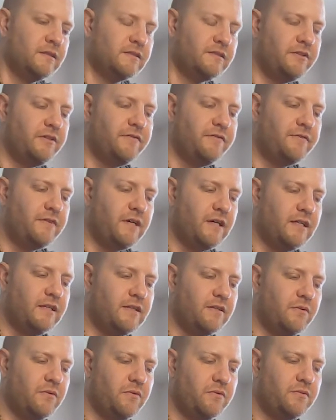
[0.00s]
So you've
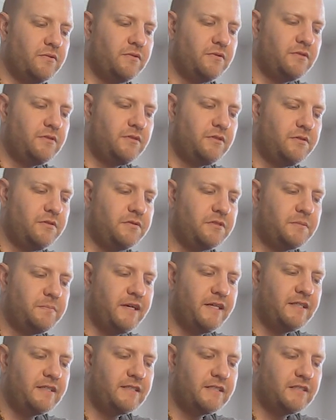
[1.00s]
got 2
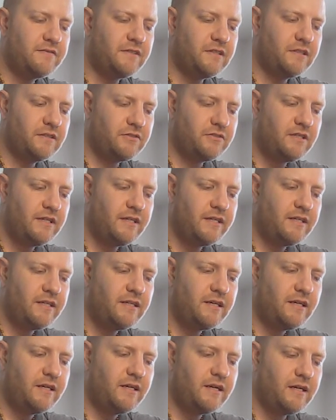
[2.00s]
spaces for the
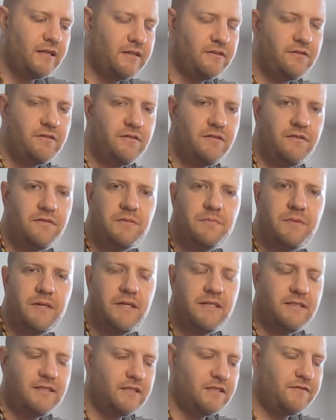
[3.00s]
trekhe and 2
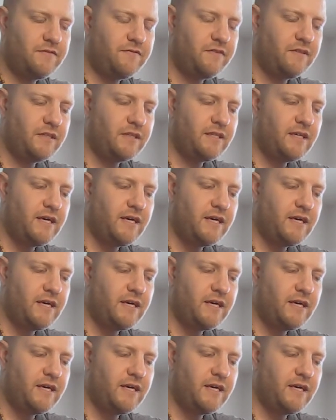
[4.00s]
spaces for the